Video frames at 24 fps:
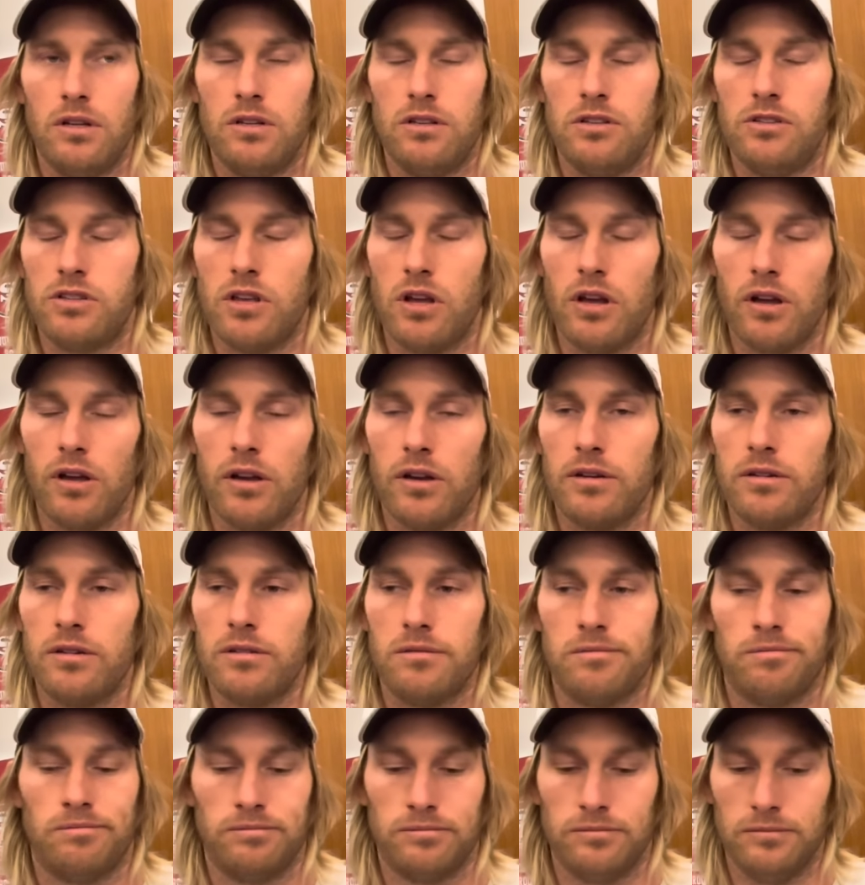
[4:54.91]
So
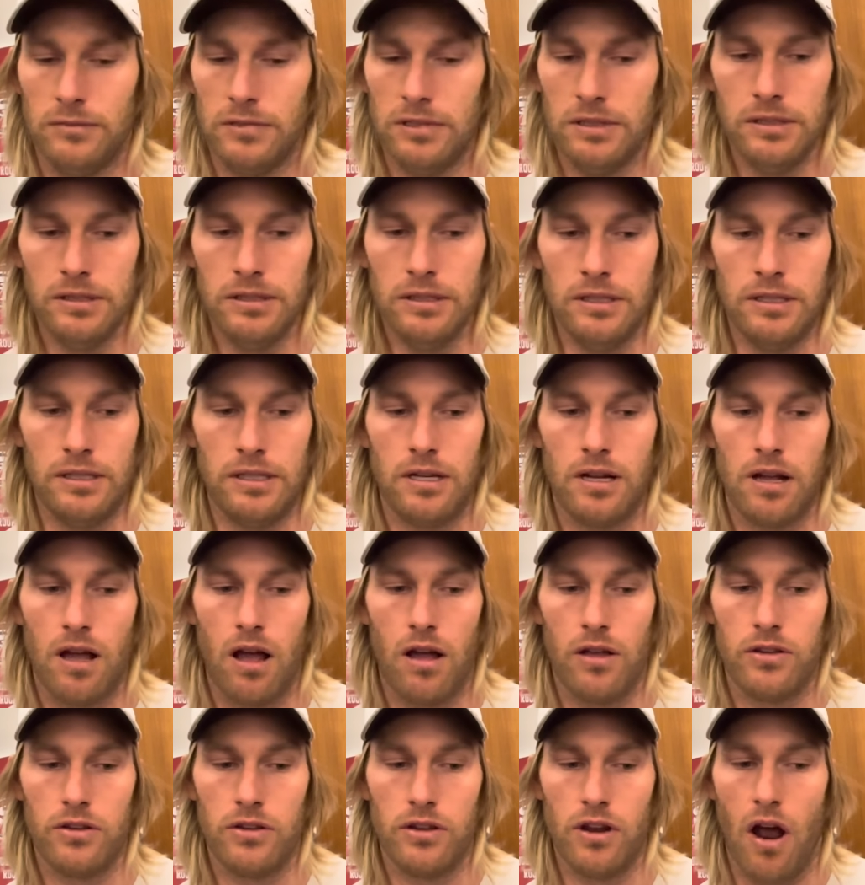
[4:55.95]

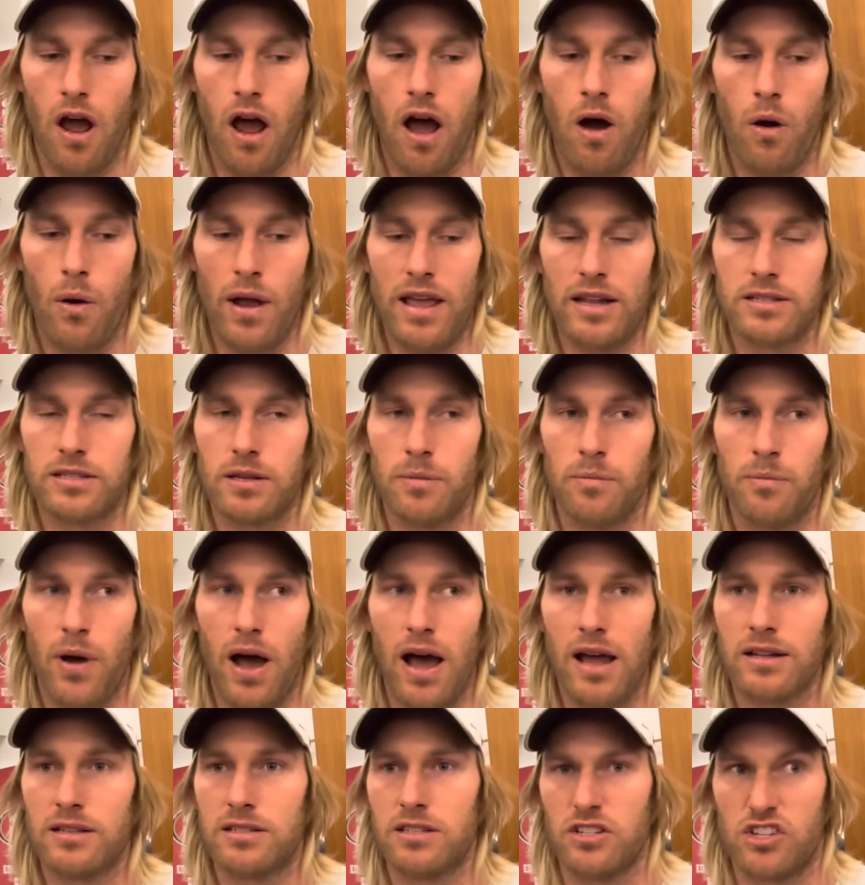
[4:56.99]
you know, I'll hit some
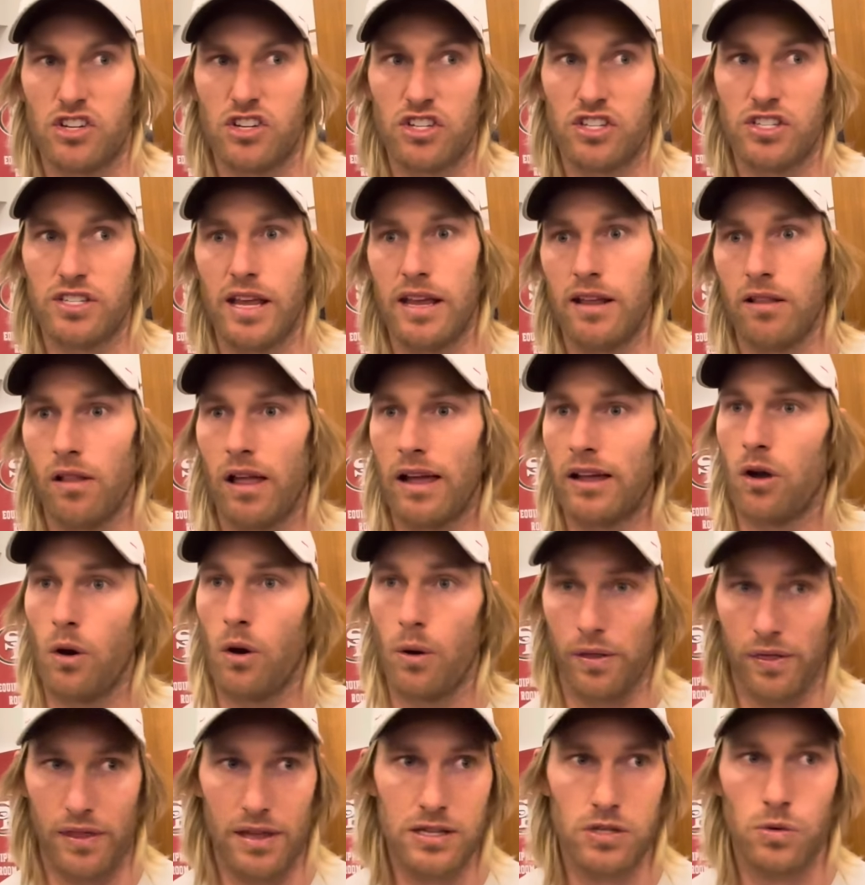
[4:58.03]
punts and just see, like,
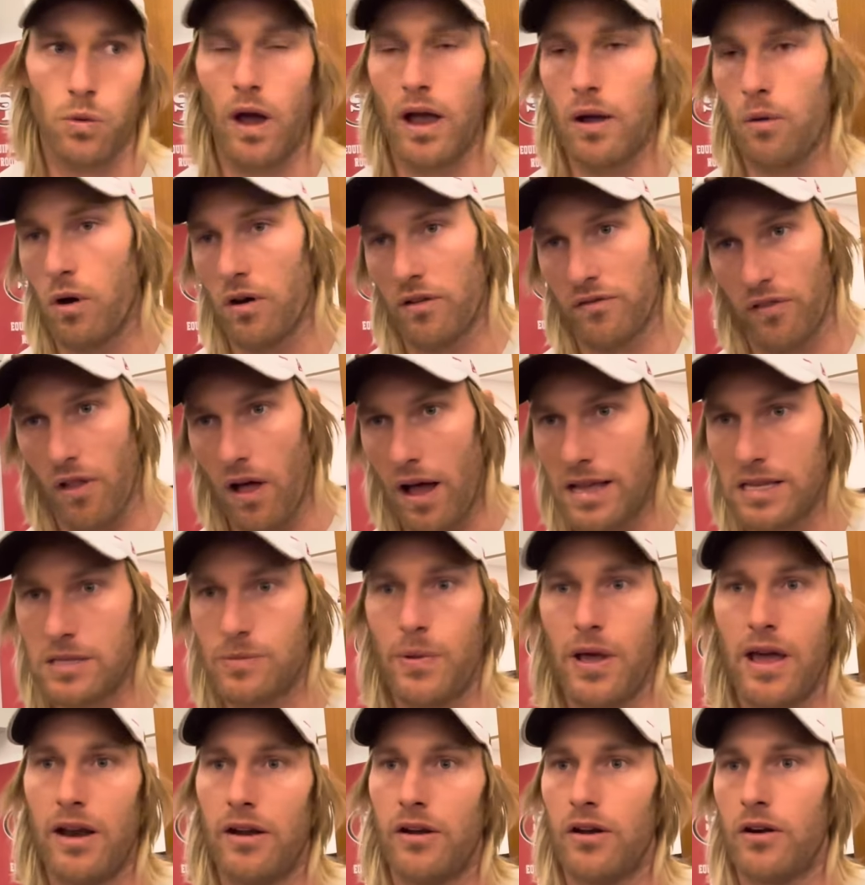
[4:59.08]
going this way, what flies
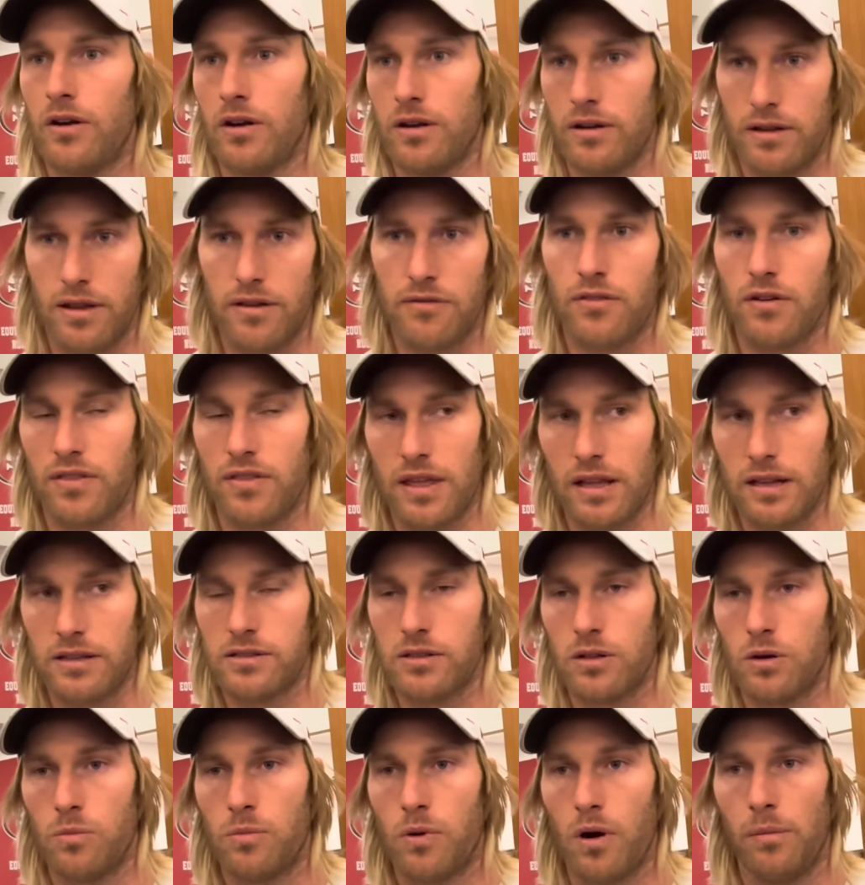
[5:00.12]
better and different things
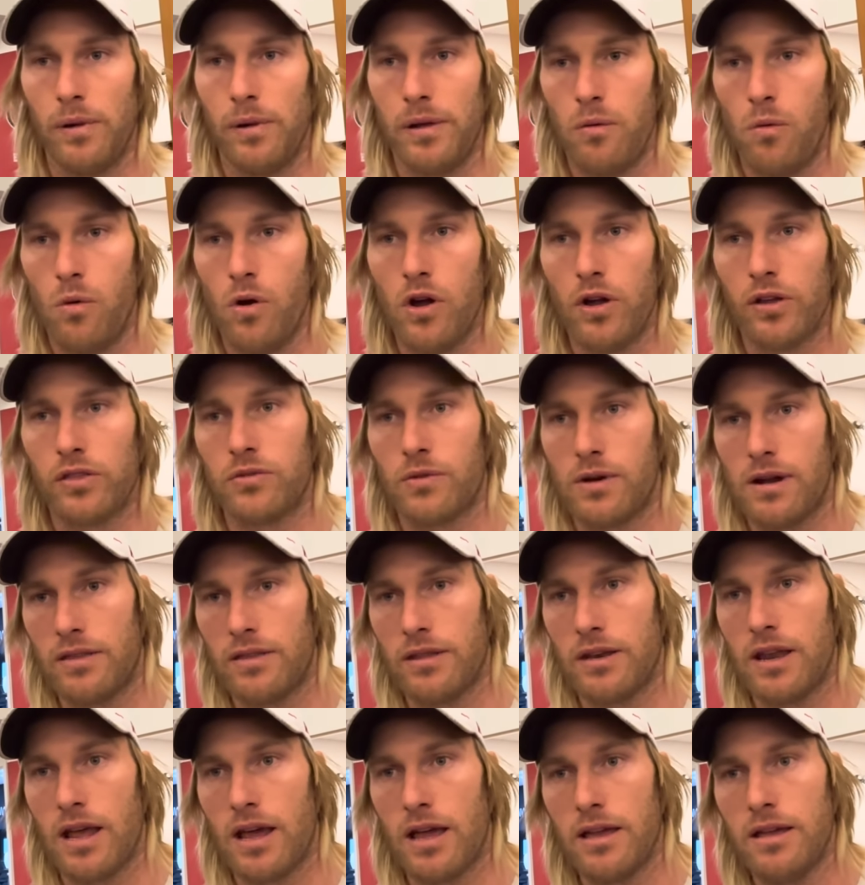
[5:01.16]
that'll probably work throughout
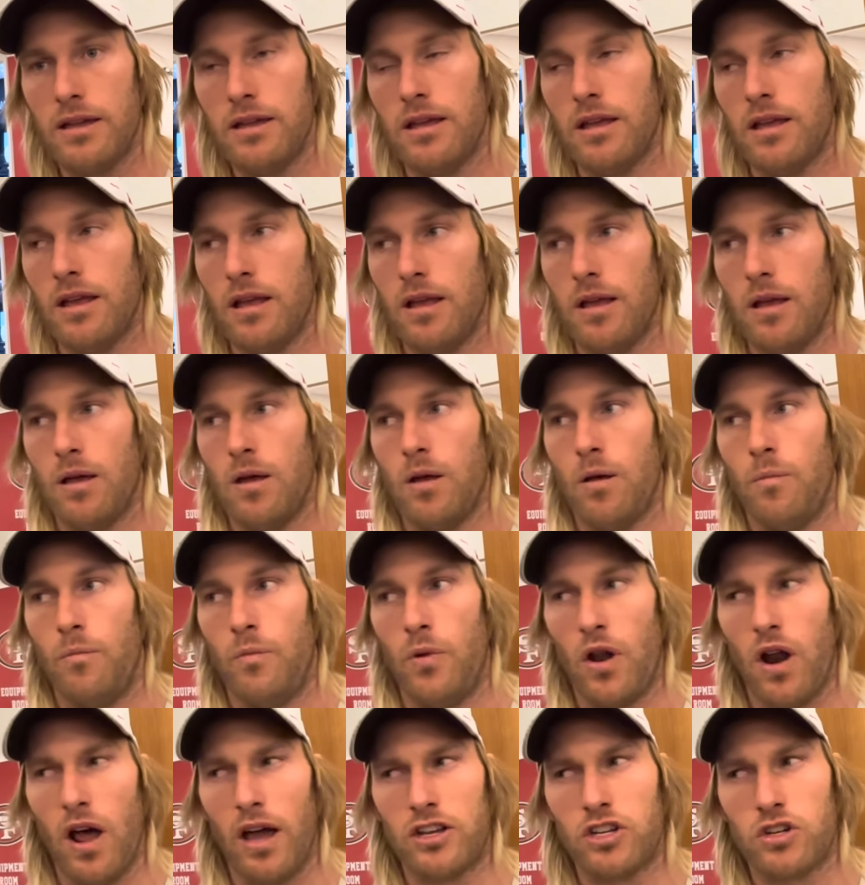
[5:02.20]
the day.
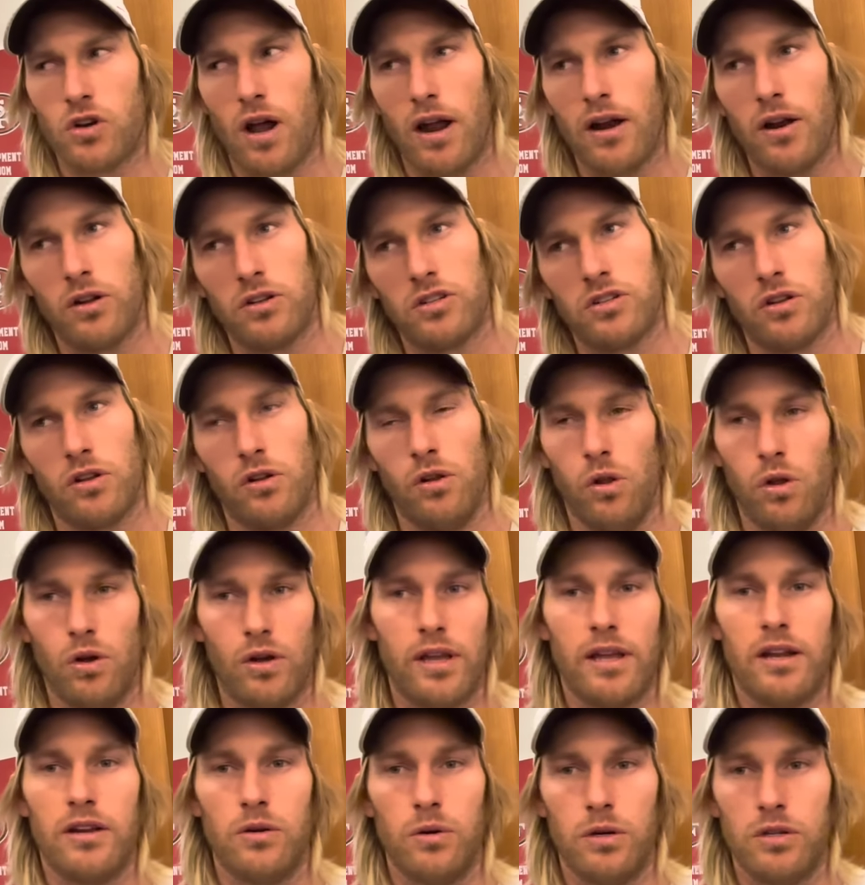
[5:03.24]
But I try not to
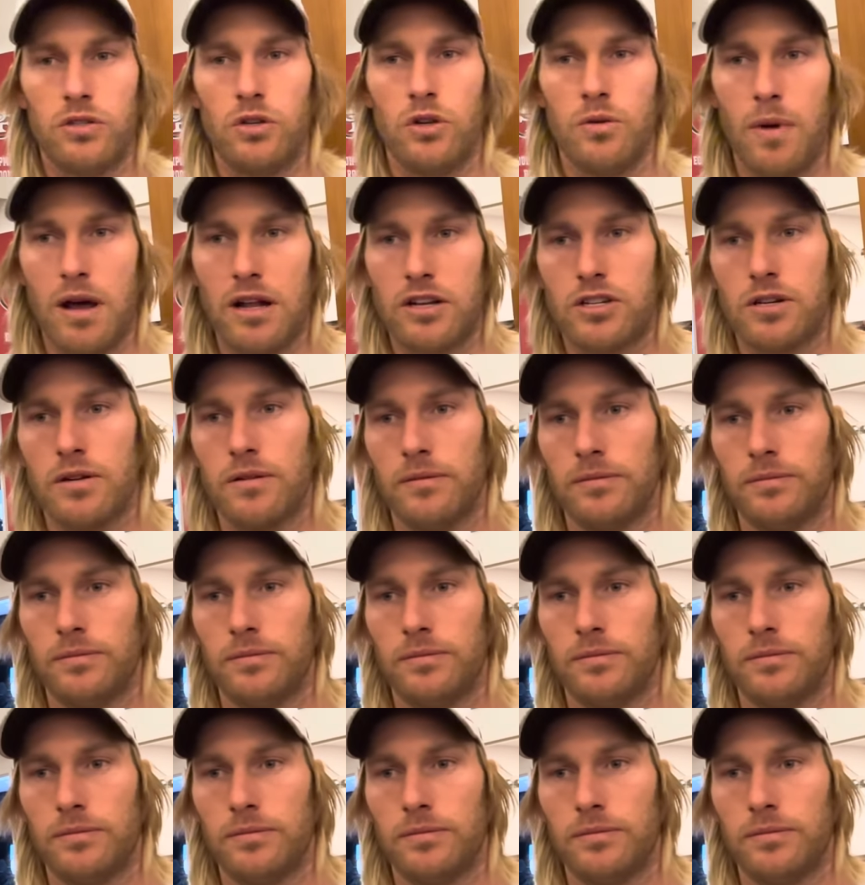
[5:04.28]
look into it too much.